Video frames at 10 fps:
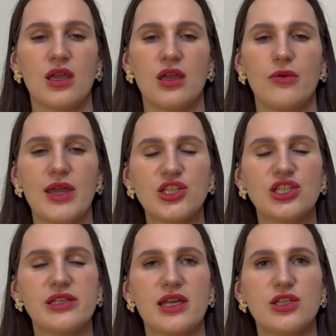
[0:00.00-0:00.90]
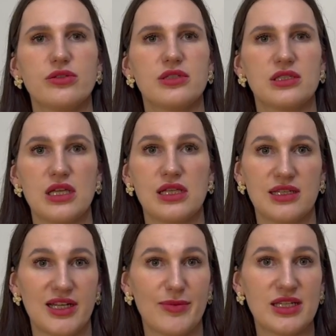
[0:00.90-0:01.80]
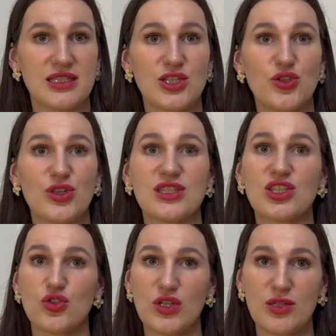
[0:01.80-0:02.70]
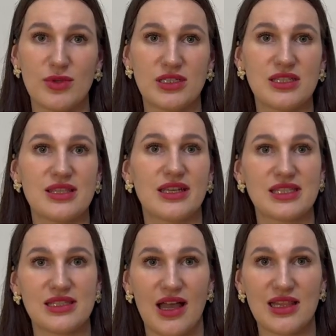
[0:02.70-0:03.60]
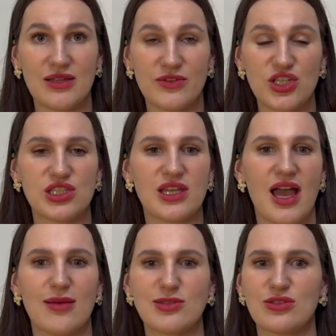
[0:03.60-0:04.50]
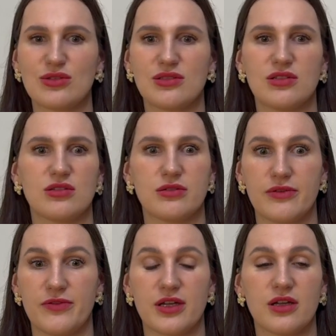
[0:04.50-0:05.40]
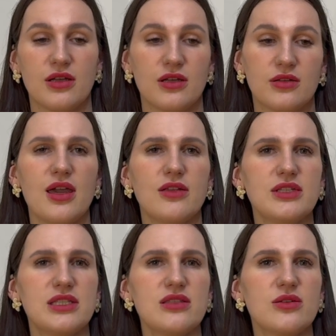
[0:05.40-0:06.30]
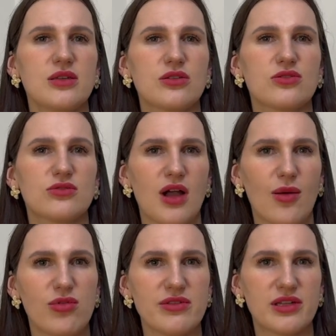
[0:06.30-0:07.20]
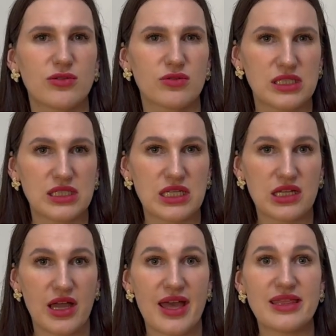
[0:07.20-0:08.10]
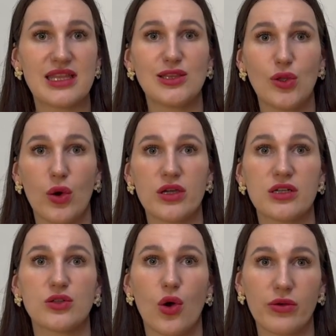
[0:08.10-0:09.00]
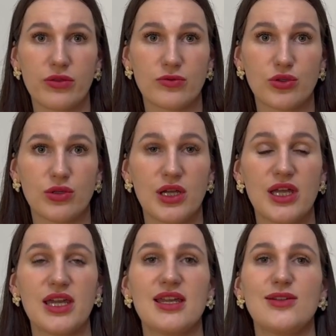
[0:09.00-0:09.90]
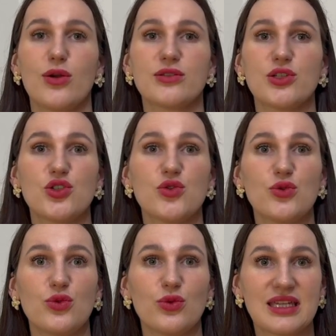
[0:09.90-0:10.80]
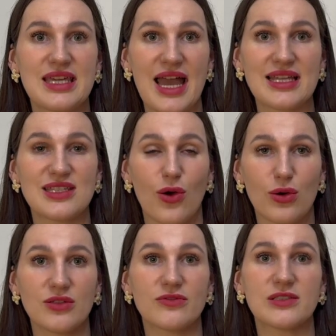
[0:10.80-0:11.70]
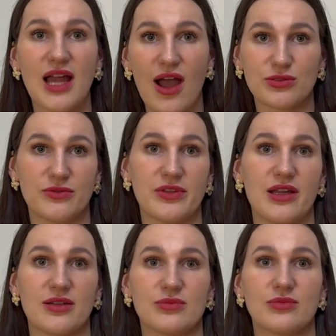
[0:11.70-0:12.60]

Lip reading: We actually get to see a little bit into his treatment in the asylum, which is absolutely horrific. And we see the trouble that Christina and the lawyer go through in order to get Oliver out of there.